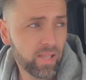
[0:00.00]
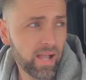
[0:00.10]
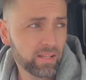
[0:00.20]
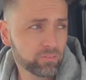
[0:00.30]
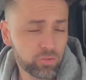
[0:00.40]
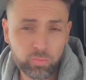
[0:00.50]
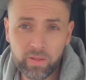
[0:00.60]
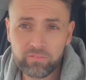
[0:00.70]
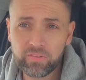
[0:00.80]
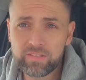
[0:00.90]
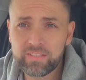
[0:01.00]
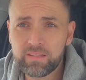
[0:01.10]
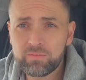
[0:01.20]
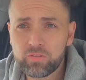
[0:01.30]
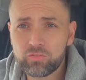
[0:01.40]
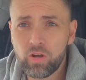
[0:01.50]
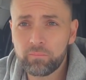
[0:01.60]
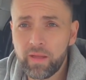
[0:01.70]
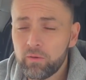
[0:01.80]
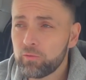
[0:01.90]
and just waiting for the teams to
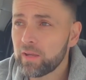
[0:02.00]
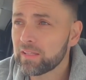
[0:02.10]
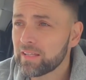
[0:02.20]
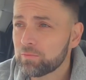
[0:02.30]
drop now, really.